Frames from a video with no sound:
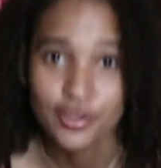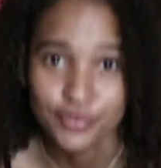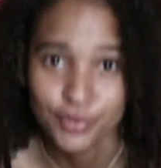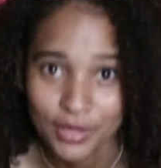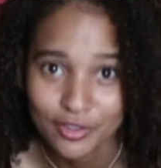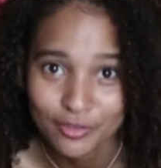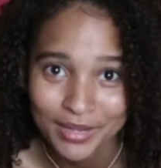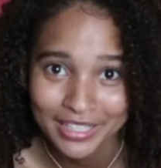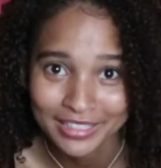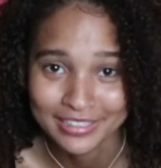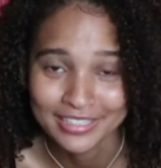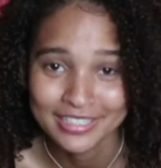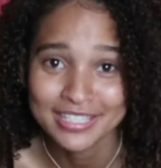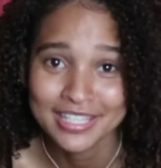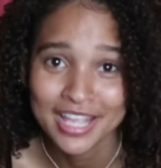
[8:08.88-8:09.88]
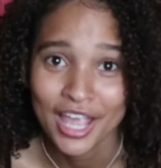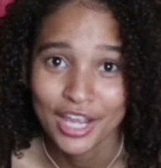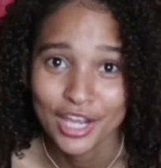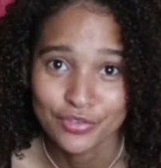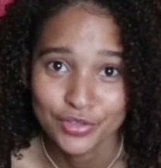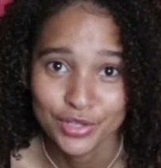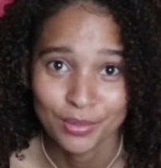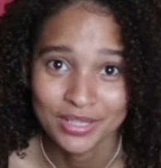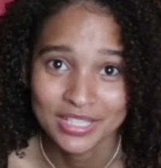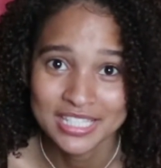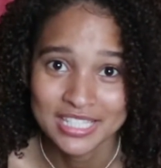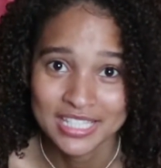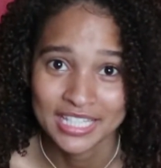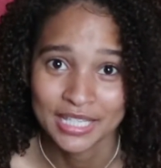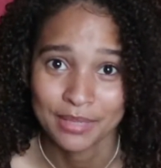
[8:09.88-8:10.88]
if you're one of my learners, if you don't want to
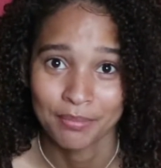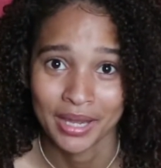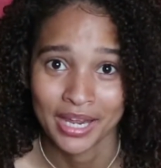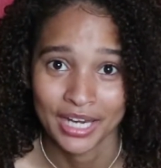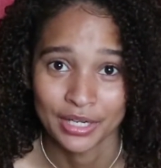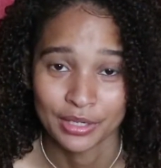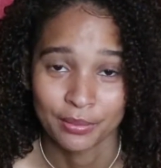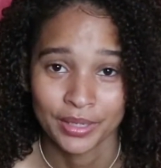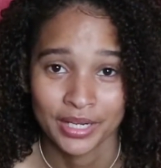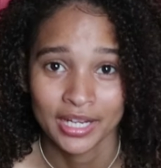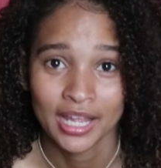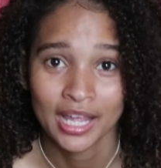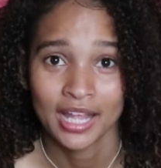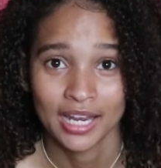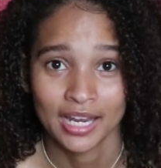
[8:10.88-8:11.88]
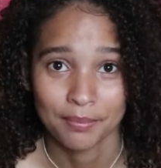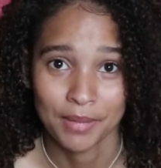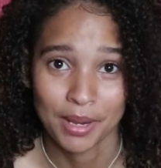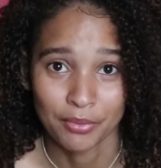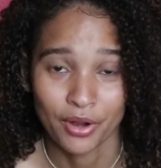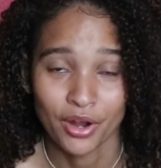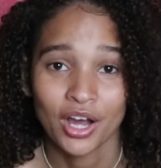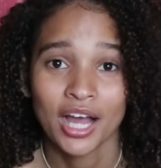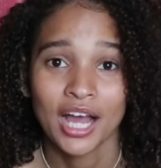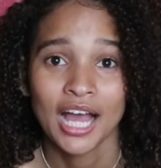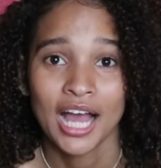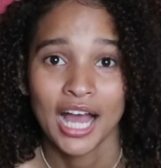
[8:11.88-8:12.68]
see my underwear, my bra,